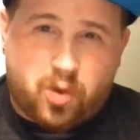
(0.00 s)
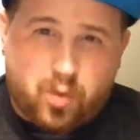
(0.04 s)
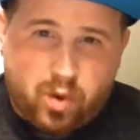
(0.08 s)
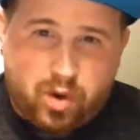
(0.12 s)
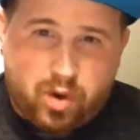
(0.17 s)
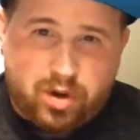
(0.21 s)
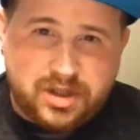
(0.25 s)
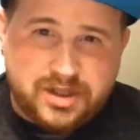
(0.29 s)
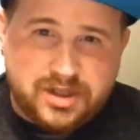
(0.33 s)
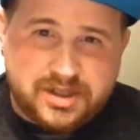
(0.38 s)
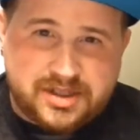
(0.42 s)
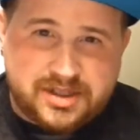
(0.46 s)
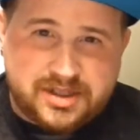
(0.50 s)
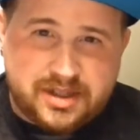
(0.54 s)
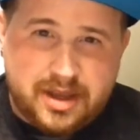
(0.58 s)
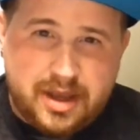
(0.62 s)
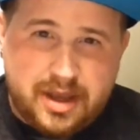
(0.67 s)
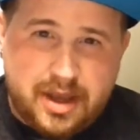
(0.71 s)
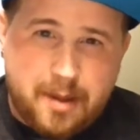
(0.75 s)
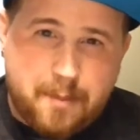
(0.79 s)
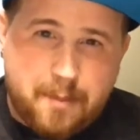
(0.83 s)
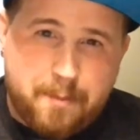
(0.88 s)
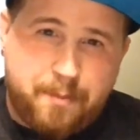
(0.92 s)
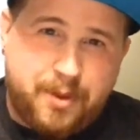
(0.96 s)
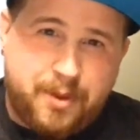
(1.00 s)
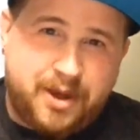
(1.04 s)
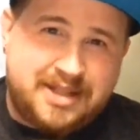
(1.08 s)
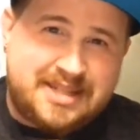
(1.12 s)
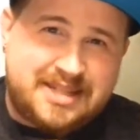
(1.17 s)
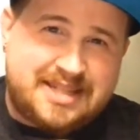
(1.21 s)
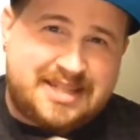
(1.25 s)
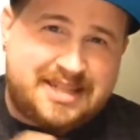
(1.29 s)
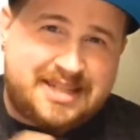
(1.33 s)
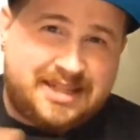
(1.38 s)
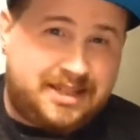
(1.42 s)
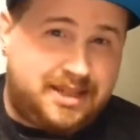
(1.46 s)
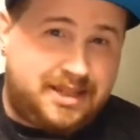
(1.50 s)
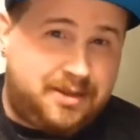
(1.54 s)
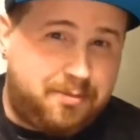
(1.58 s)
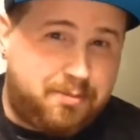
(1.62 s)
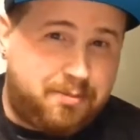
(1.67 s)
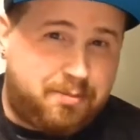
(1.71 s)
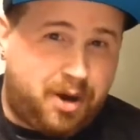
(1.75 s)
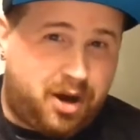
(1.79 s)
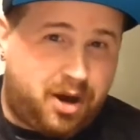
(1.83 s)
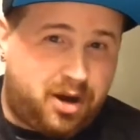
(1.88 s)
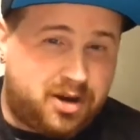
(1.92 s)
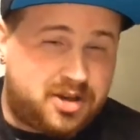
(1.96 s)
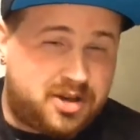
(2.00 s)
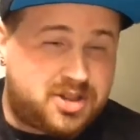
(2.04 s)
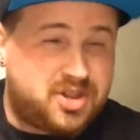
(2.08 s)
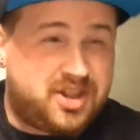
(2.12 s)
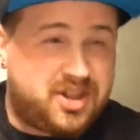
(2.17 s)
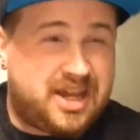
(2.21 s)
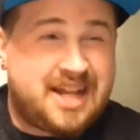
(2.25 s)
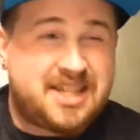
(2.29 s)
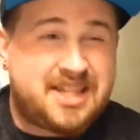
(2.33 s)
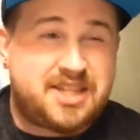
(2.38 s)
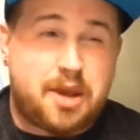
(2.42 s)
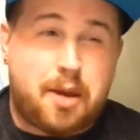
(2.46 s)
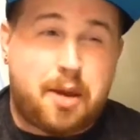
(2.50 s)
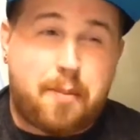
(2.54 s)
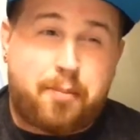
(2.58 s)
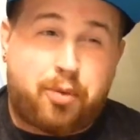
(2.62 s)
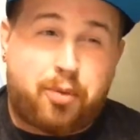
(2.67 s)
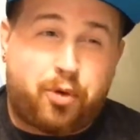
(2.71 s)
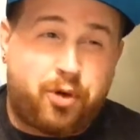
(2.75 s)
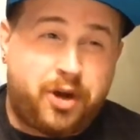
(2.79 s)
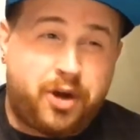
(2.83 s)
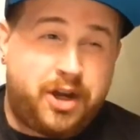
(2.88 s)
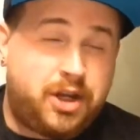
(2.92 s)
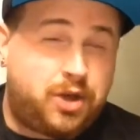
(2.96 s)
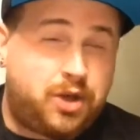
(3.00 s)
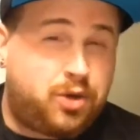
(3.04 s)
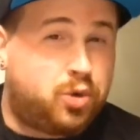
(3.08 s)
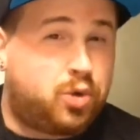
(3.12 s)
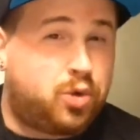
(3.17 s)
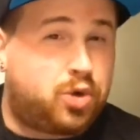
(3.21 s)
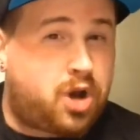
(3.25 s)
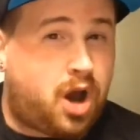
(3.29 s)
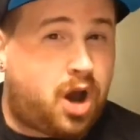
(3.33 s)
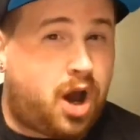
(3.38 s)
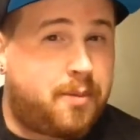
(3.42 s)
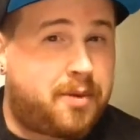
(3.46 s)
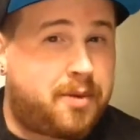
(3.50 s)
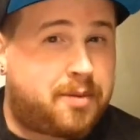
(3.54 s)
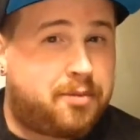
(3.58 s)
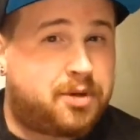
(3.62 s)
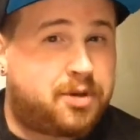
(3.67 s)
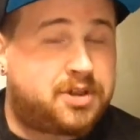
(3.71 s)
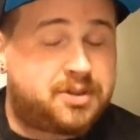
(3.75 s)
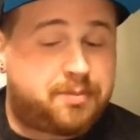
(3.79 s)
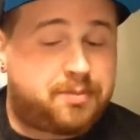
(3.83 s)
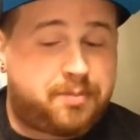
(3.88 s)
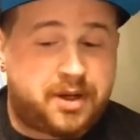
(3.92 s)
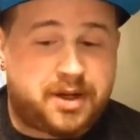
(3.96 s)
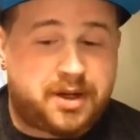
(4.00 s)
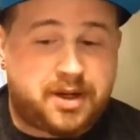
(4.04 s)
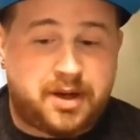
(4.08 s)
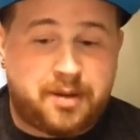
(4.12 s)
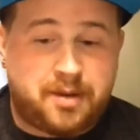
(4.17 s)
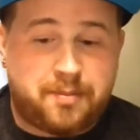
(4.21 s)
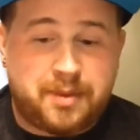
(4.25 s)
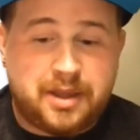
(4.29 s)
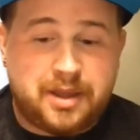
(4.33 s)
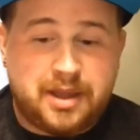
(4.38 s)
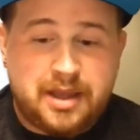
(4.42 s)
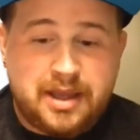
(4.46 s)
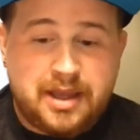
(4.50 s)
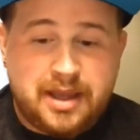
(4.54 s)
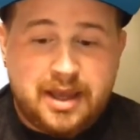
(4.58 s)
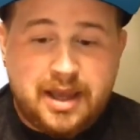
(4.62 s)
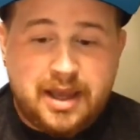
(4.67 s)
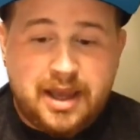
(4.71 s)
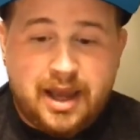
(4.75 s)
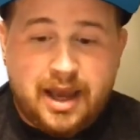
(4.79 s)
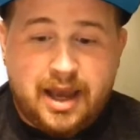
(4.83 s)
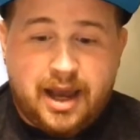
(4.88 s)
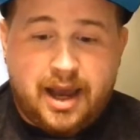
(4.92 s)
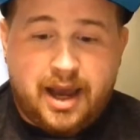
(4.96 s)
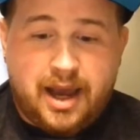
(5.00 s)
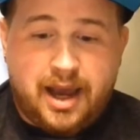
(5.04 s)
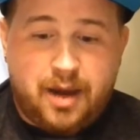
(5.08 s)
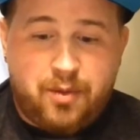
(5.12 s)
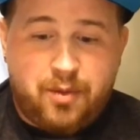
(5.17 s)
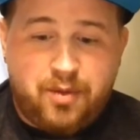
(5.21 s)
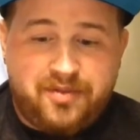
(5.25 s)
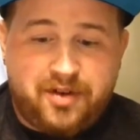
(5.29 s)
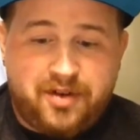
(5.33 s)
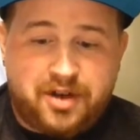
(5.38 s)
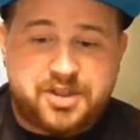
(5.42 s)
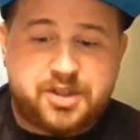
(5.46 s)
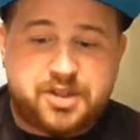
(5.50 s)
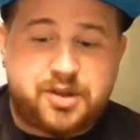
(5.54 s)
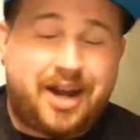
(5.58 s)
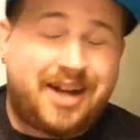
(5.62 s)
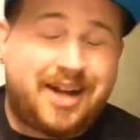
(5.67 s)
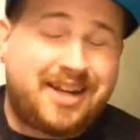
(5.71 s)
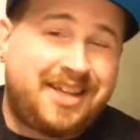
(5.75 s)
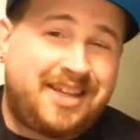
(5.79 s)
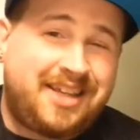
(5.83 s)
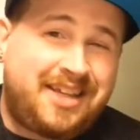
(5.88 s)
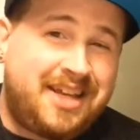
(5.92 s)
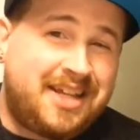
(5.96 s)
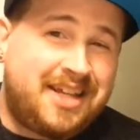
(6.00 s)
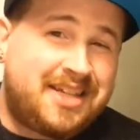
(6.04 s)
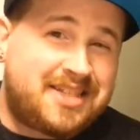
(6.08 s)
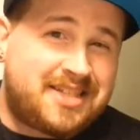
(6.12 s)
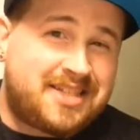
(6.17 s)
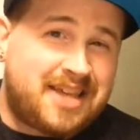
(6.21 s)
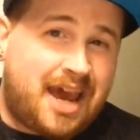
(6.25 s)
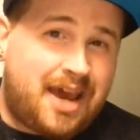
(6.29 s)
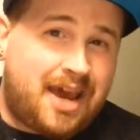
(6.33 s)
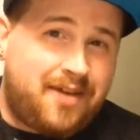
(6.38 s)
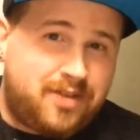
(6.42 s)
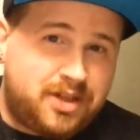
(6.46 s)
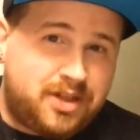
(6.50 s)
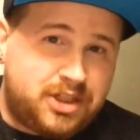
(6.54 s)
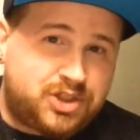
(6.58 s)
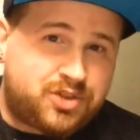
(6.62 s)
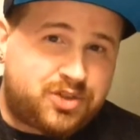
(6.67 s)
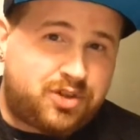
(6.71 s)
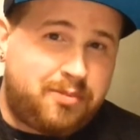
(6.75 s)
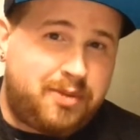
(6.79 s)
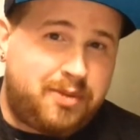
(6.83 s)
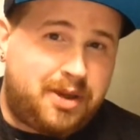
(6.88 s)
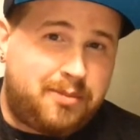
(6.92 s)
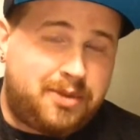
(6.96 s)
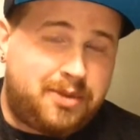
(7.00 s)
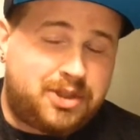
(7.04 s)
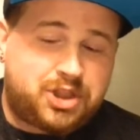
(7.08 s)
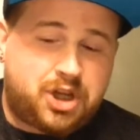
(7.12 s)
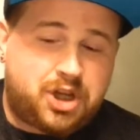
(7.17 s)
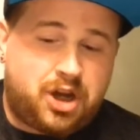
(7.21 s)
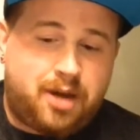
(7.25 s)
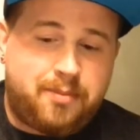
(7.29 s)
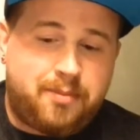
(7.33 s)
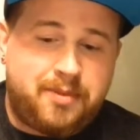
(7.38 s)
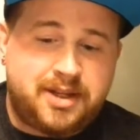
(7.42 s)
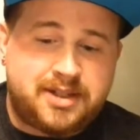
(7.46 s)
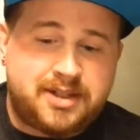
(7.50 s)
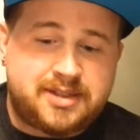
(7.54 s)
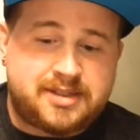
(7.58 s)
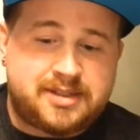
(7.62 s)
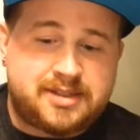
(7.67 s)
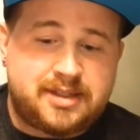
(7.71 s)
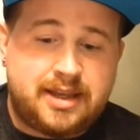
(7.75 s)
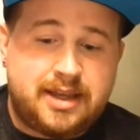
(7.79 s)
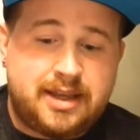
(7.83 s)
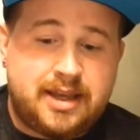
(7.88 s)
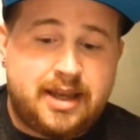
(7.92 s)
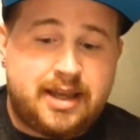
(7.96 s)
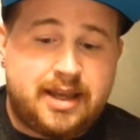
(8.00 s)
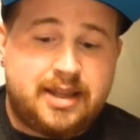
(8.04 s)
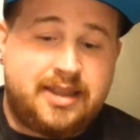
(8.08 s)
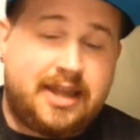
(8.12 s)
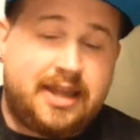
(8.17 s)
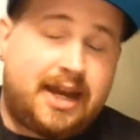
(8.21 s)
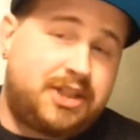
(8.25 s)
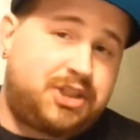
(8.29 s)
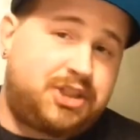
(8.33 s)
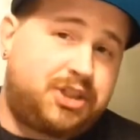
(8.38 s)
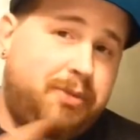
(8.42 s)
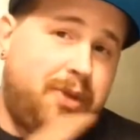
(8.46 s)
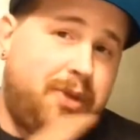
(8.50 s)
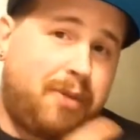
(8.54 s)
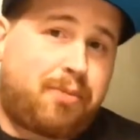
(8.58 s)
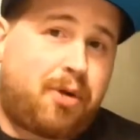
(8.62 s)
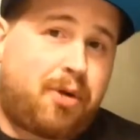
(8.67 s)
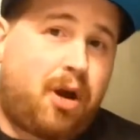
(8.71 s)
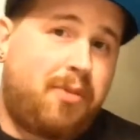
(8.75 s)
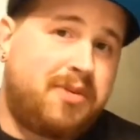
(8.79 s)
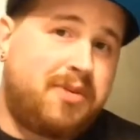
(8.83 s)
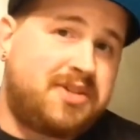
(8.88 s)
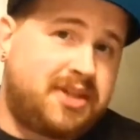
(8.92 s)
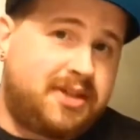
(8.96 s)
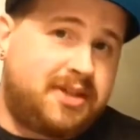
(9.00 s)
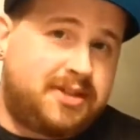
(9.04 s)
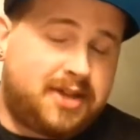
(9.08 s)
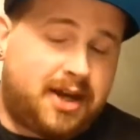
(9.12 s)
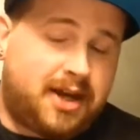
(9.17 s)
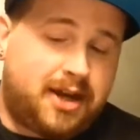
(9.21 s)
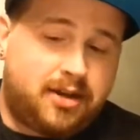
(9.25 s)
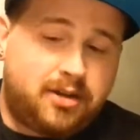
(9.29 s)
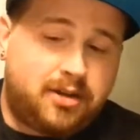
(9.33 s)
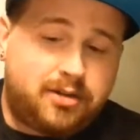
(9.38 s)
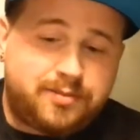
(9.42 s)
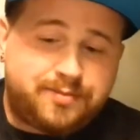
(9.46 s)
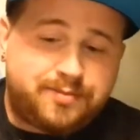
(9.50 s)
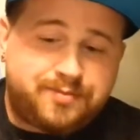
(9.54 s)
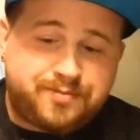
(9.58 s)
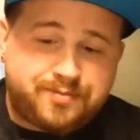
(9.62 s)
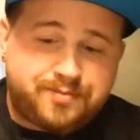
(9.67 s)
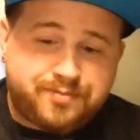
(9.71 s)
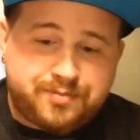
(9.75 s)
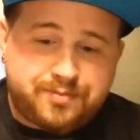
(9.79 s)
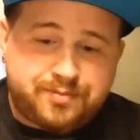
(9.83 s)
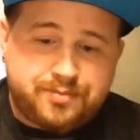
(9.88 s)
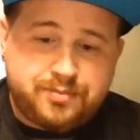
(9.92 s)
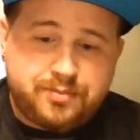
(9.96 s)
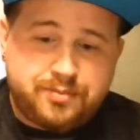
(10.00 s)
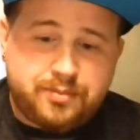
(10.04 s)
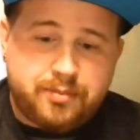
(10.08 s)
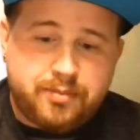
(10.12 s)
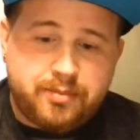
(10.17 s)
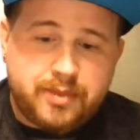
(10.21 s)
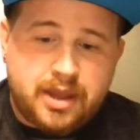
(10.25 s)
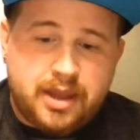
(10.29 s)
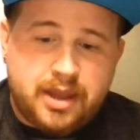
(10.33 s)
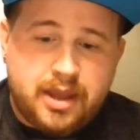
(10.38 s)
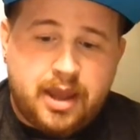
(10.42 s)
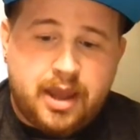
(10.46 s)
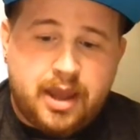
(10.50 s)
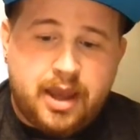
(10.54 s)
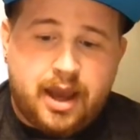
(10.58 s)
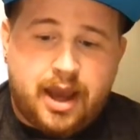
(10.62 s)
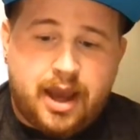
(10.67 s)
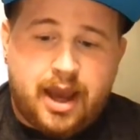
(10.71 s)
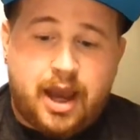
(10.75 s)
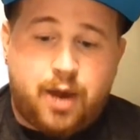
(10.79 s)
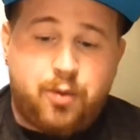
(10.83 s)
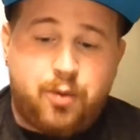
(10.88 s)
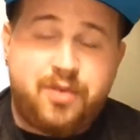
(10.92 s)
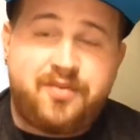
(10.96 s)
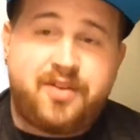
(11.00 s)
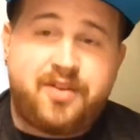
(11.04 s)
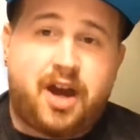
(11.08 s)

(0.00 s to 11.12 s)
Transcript: Wars, but steampunk. So that's a pretty cool comic book to pick up. We've also got Kid Savage from Image Comics. That should be a promising title. We've